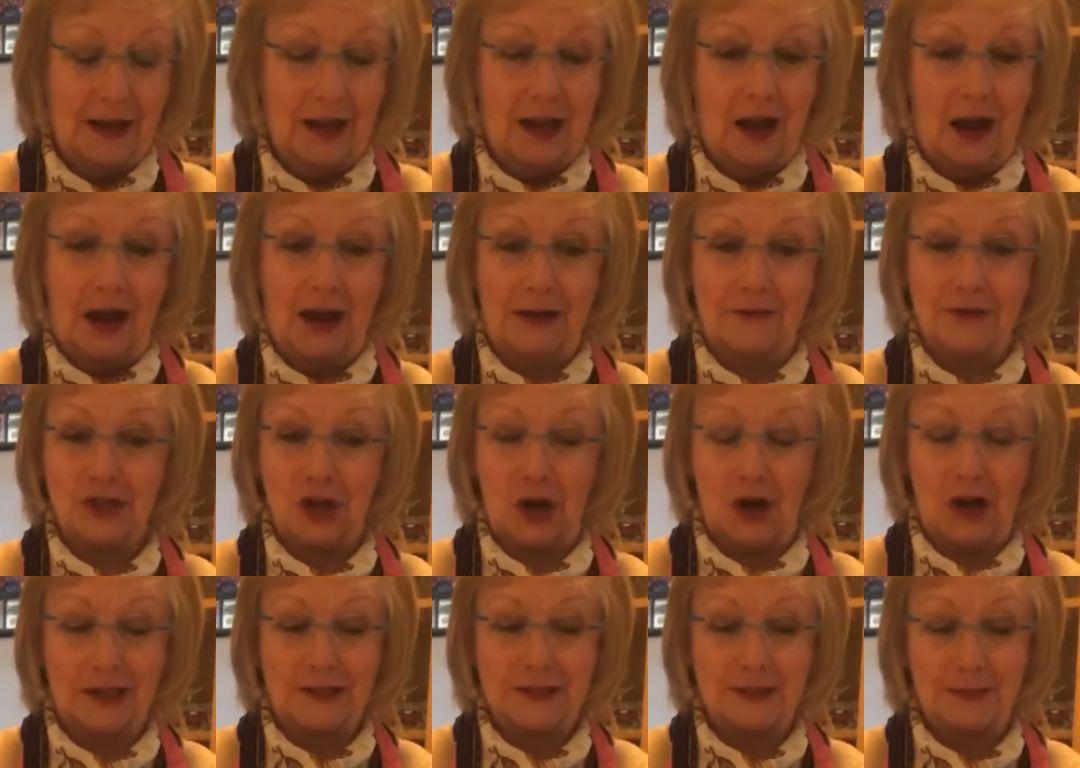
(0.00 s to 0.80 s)
I've
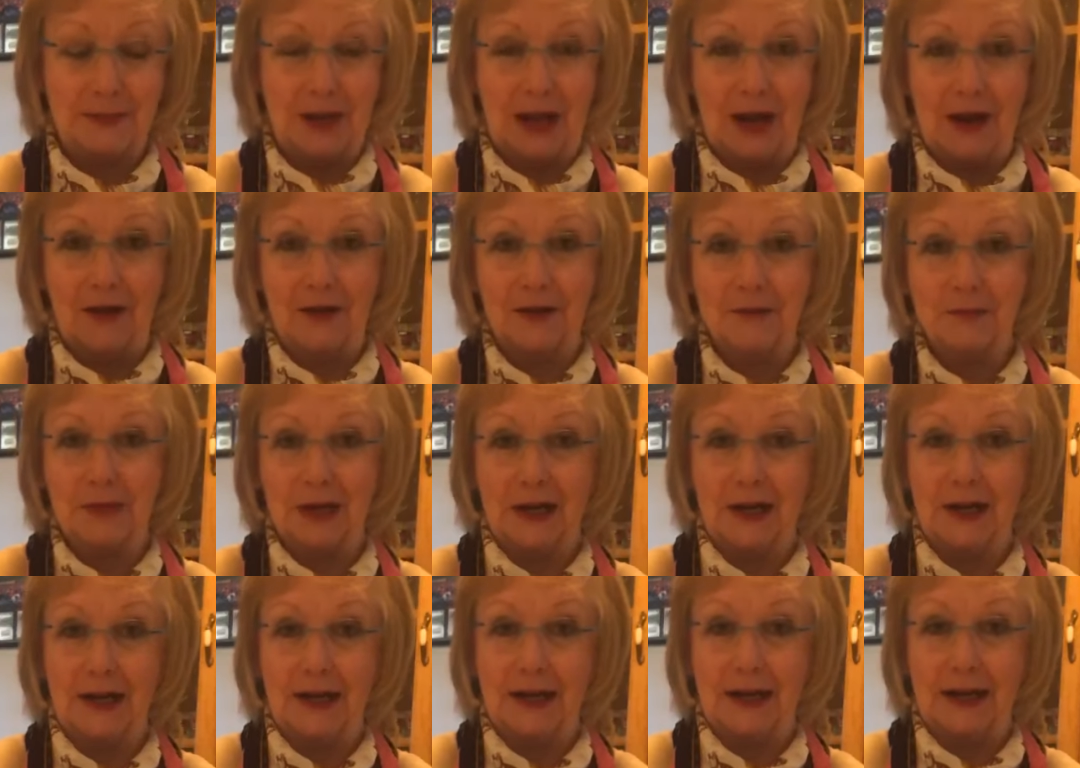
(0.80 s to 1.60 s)
talked about
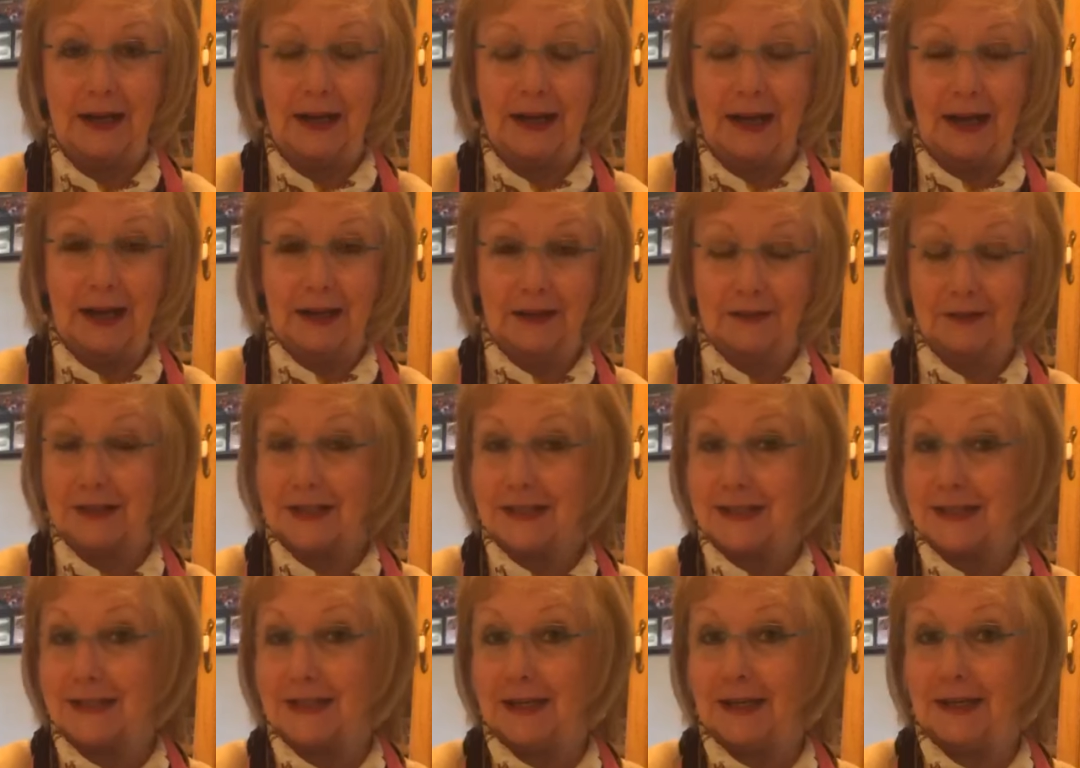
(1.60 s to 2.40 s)
my Aunt
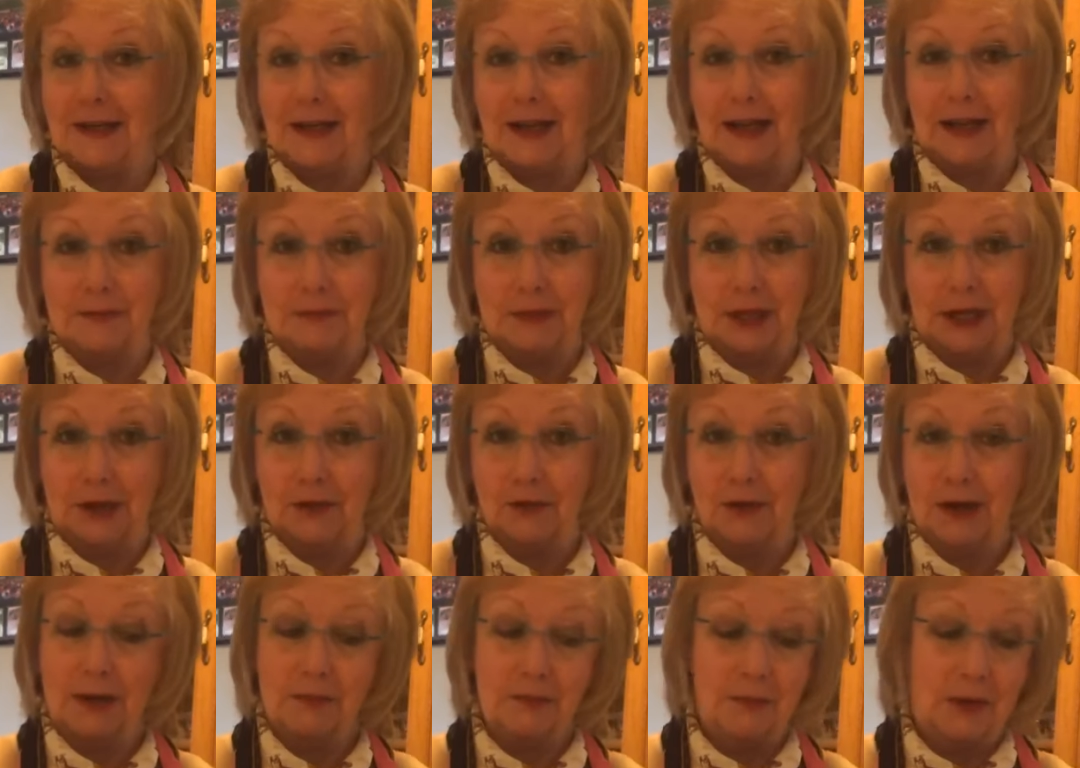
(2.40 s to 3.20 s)
Lizzie and my
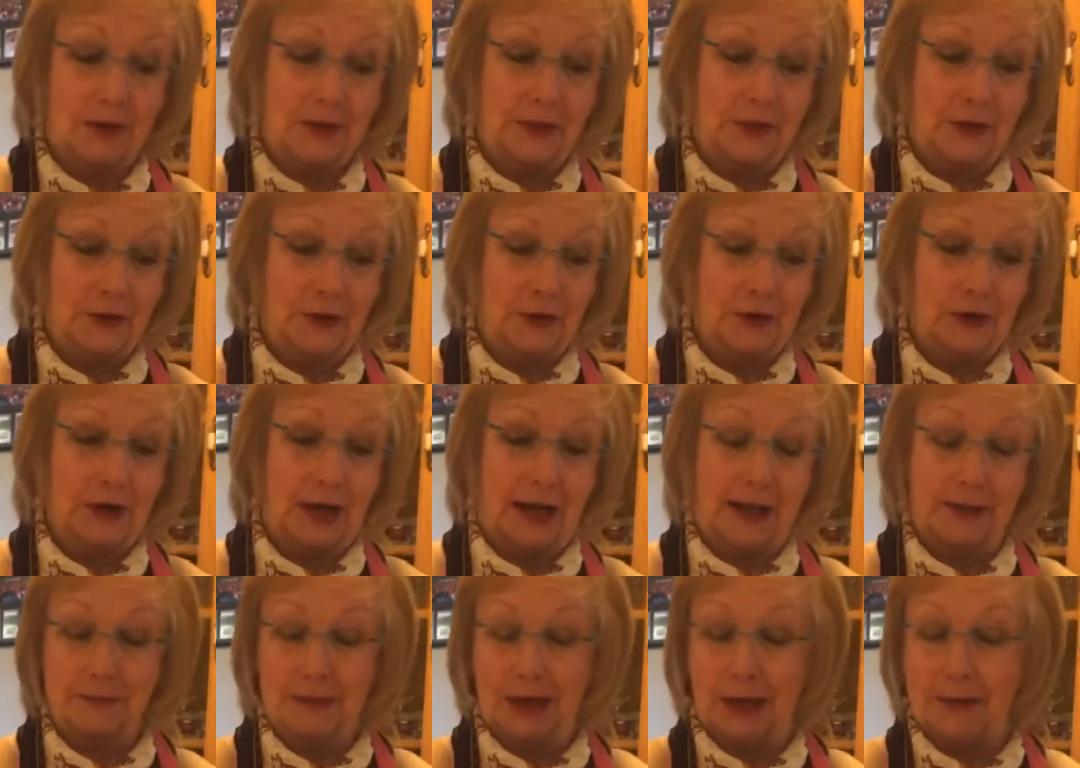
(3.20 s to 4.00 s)
grandmother
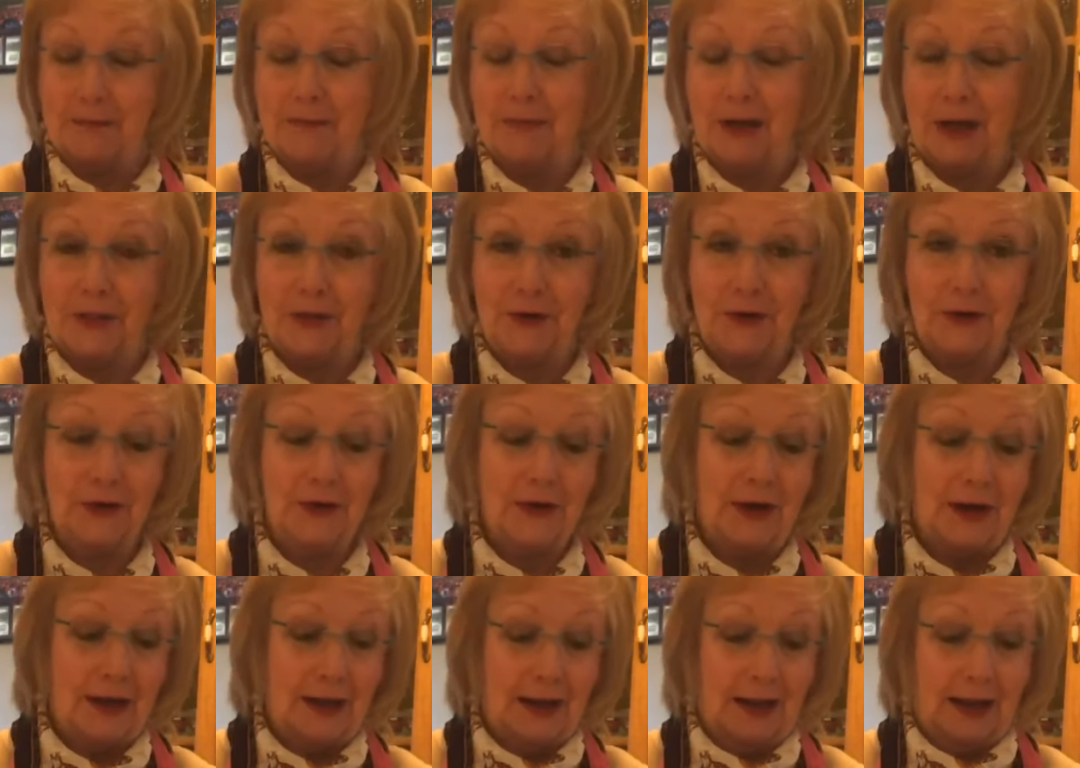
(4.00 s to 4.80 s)
and my mother
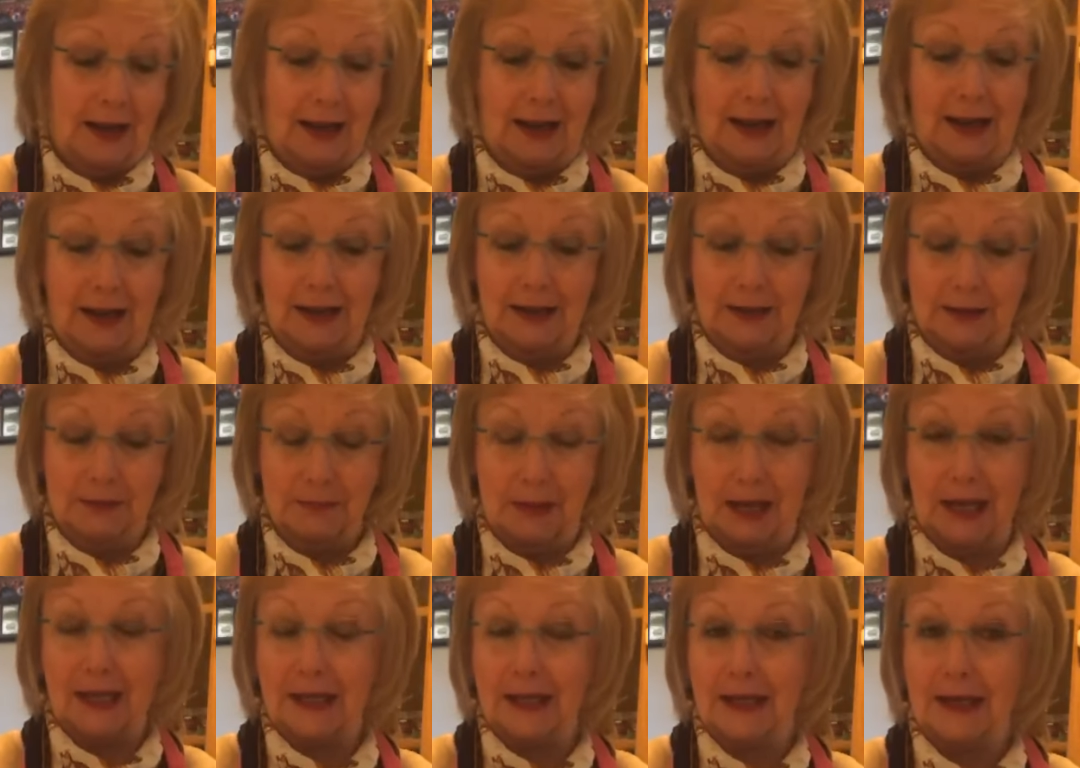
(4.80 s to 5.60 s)
and
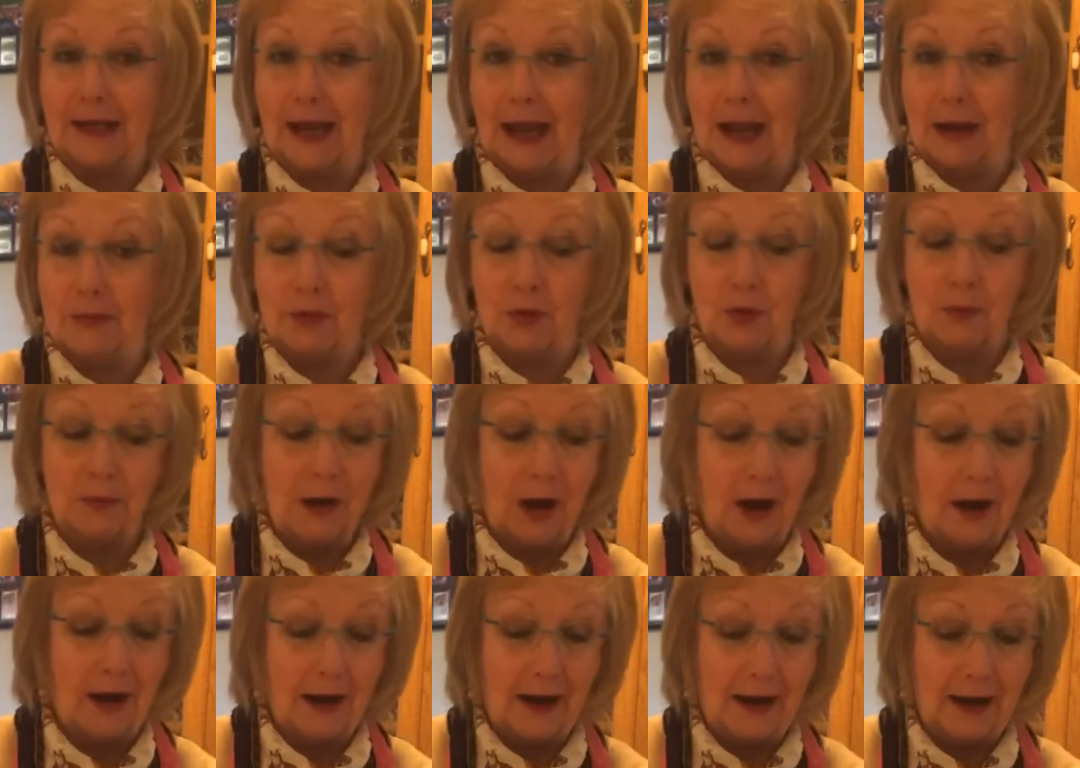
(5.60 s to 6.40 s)
making apple
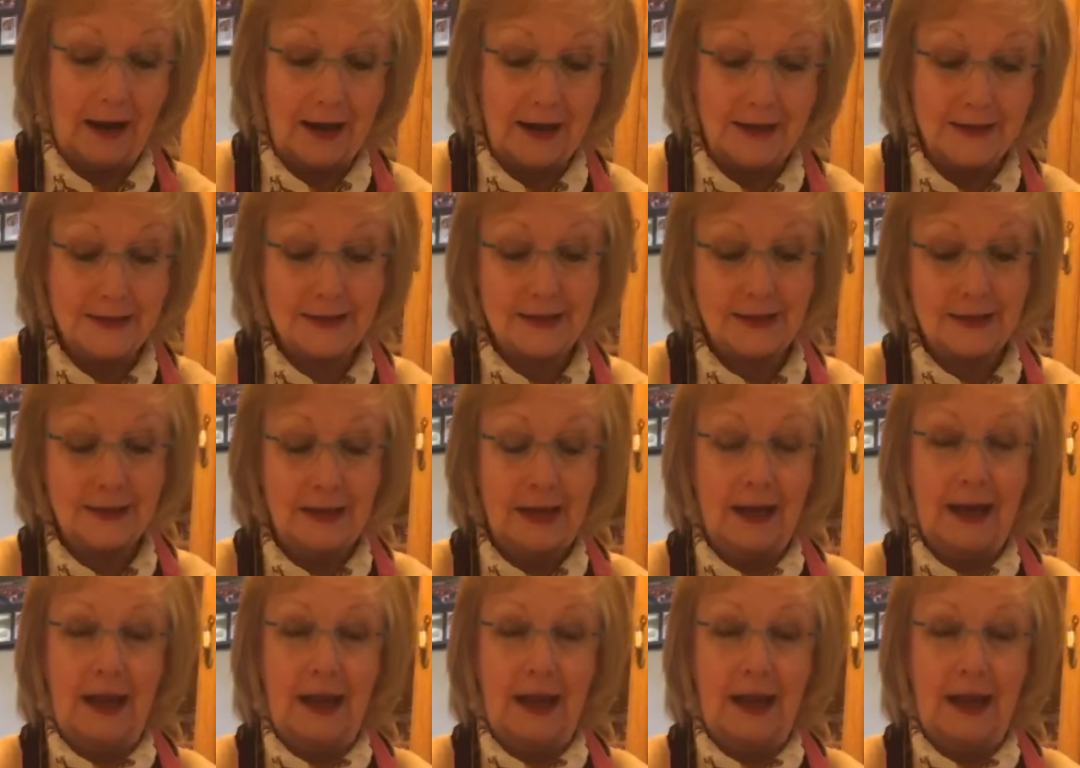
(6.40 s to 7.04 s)
pies